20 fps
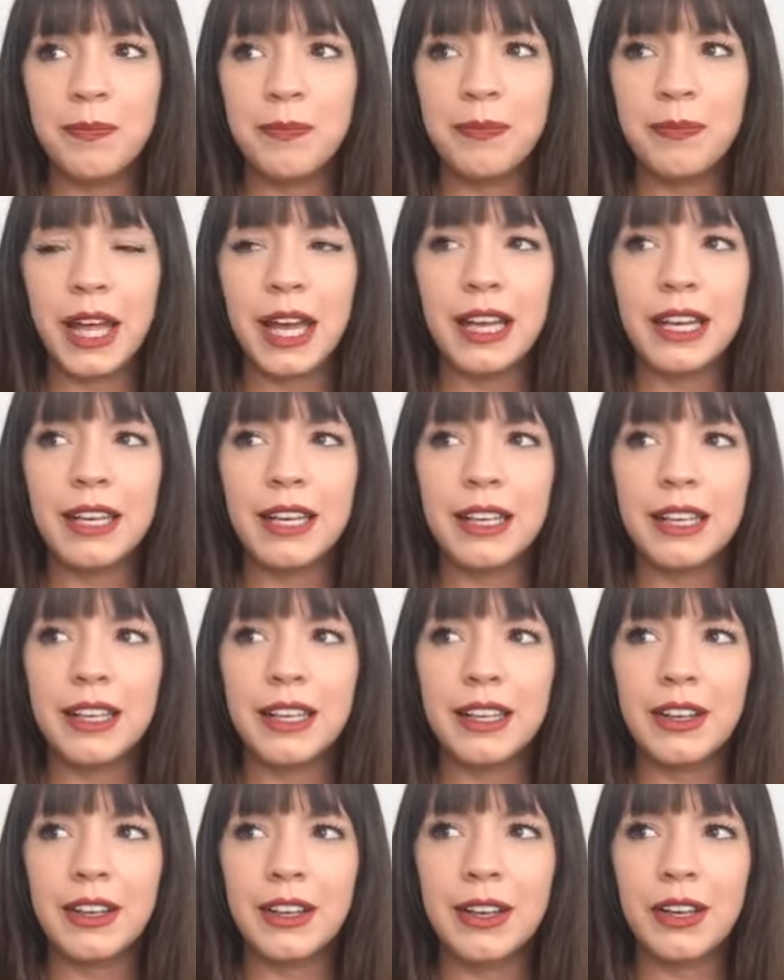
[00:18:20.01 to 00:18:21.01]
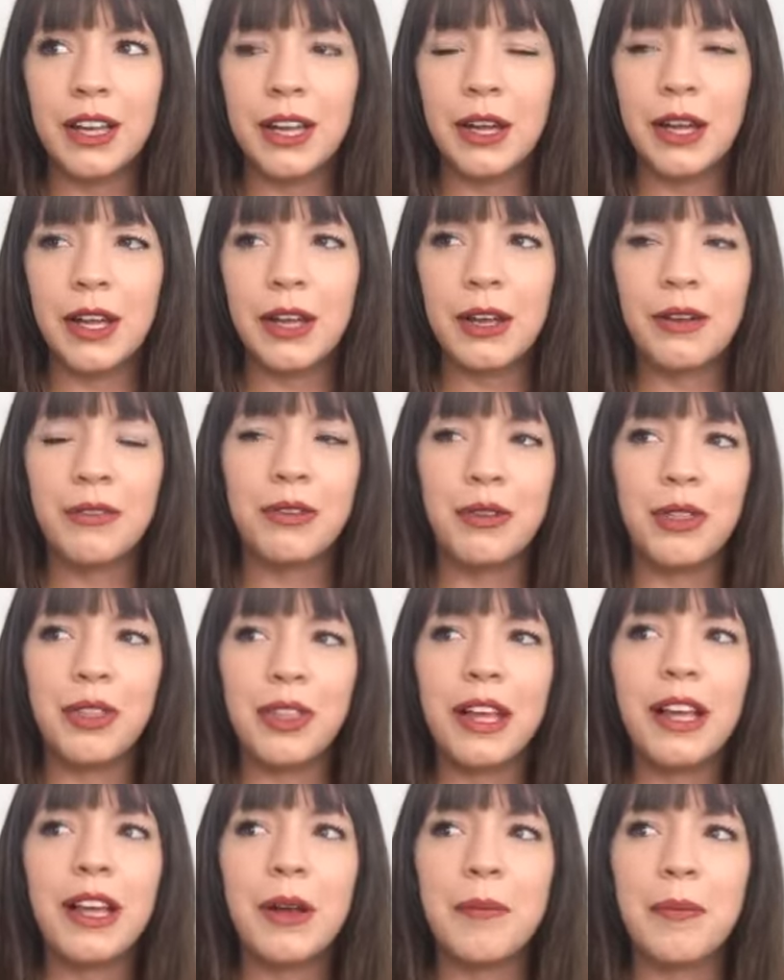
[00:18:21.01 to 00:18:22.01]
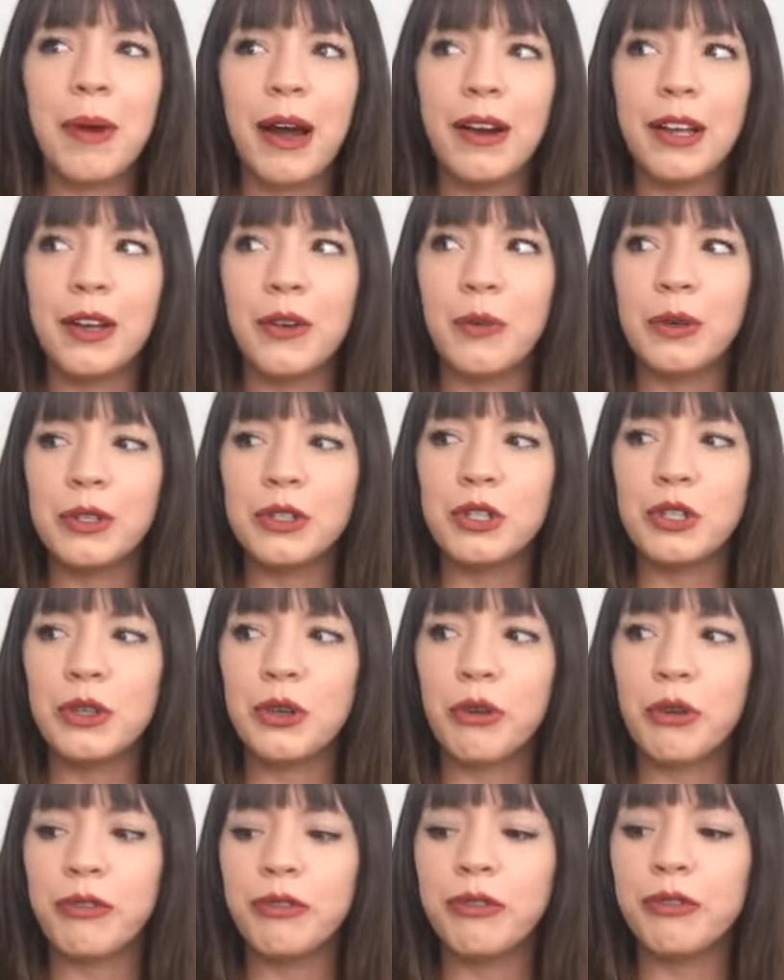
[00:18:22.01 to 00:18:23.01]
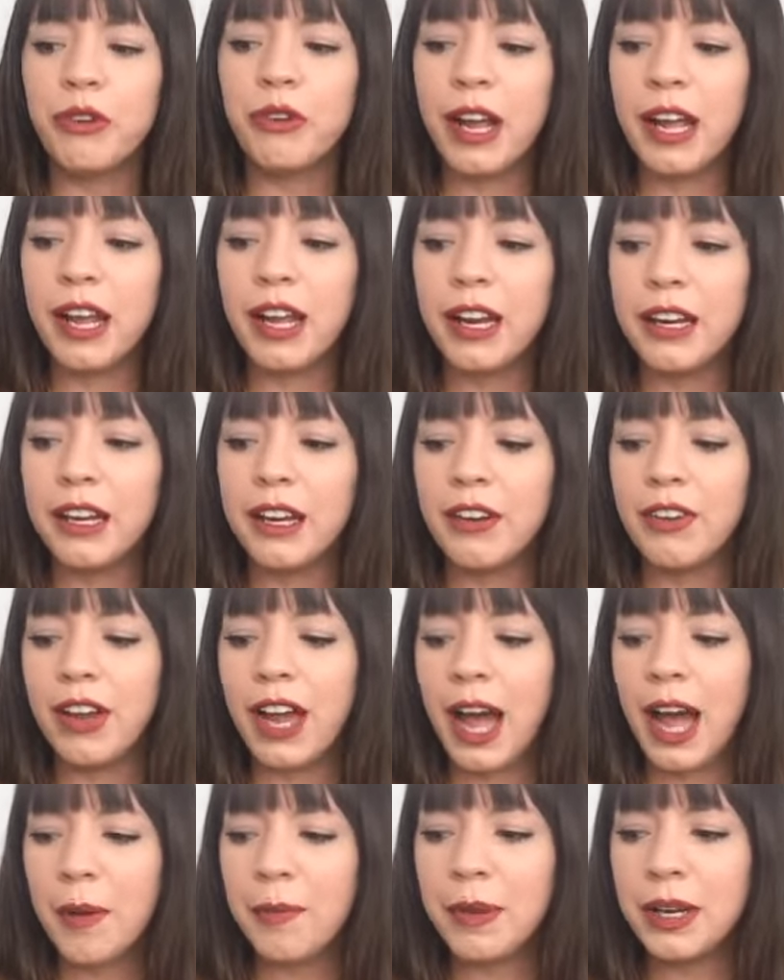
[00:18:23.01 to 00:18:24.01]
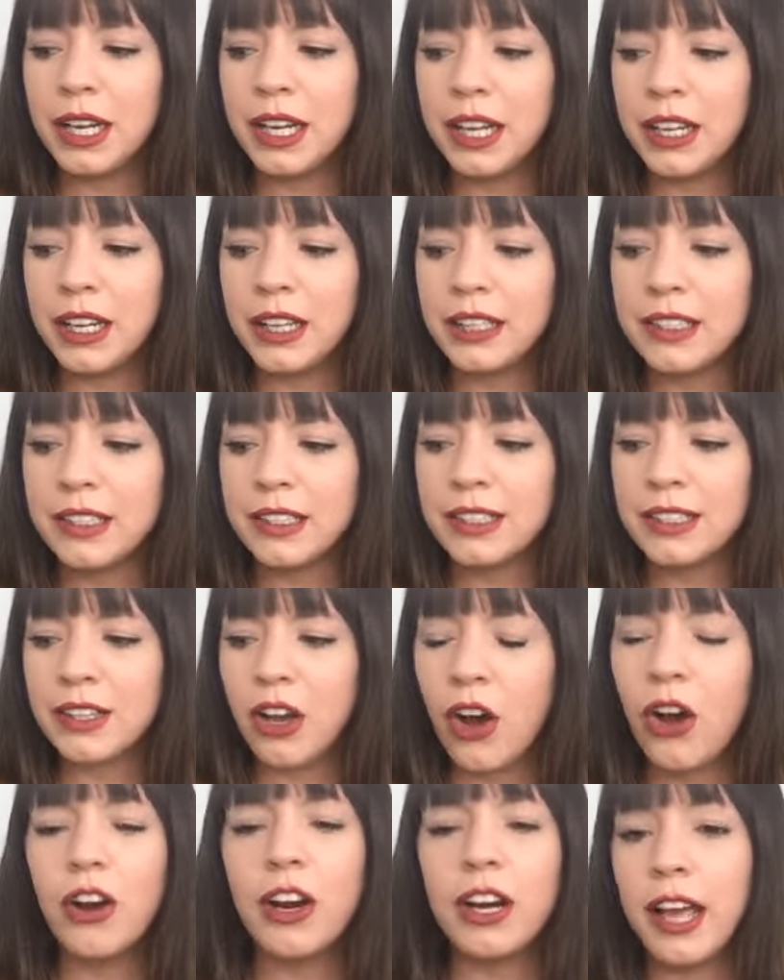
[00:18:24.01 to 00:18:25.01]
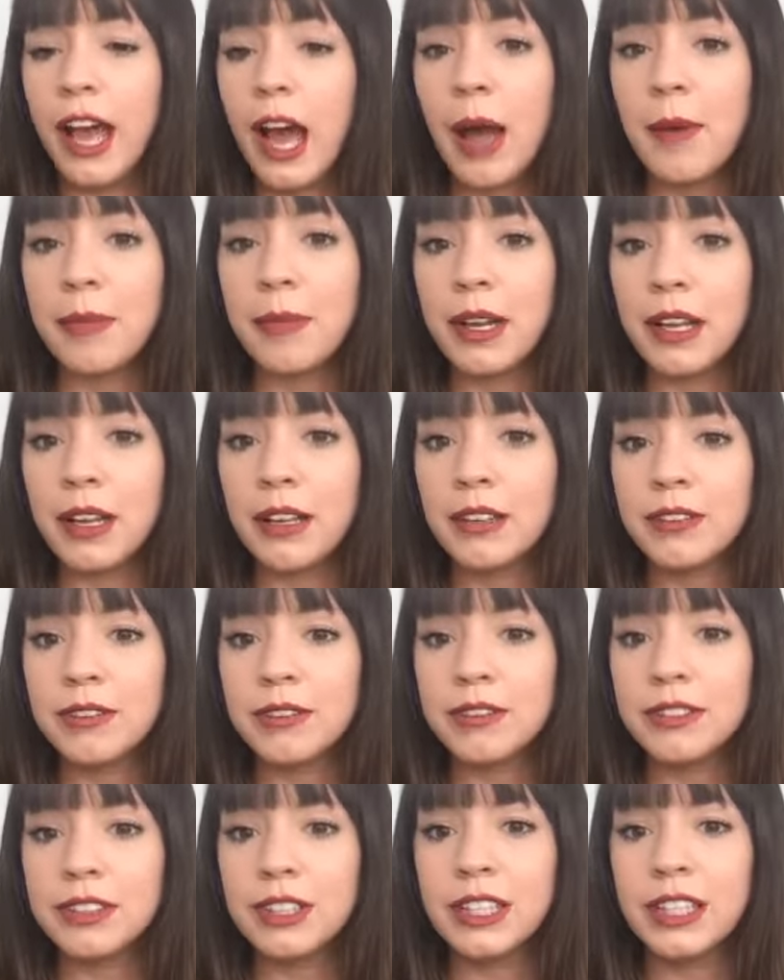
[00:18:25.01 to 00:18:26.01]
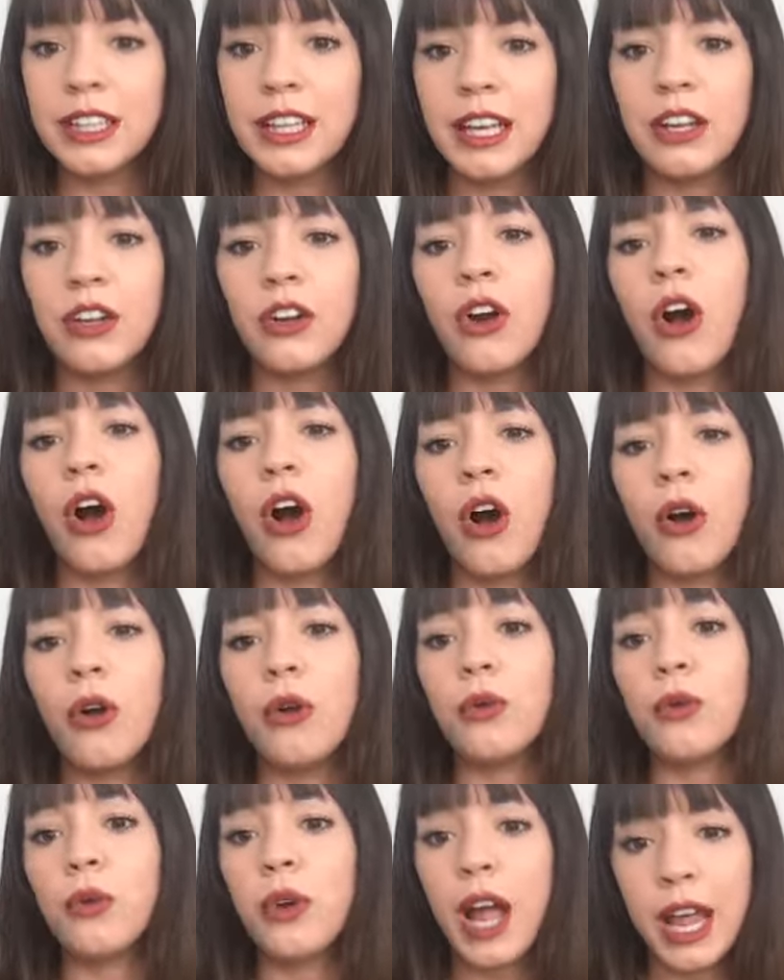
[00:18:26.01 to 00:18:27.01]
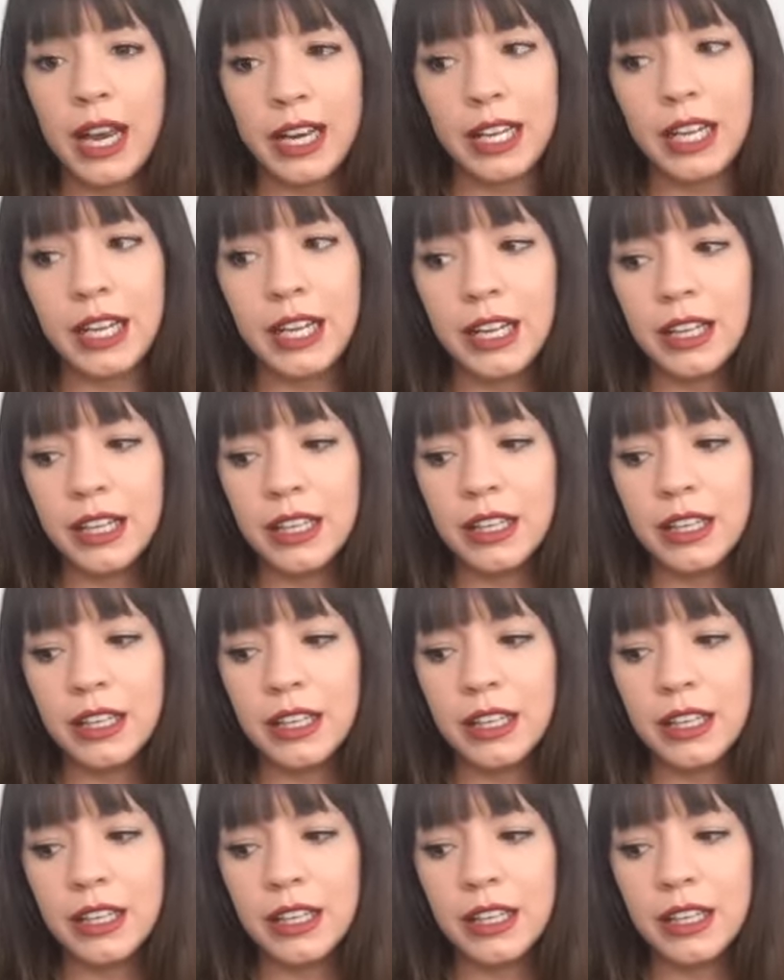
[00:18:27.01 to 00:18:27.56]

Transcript: like if you think about it, what you're afraid of happening is already happening like you're already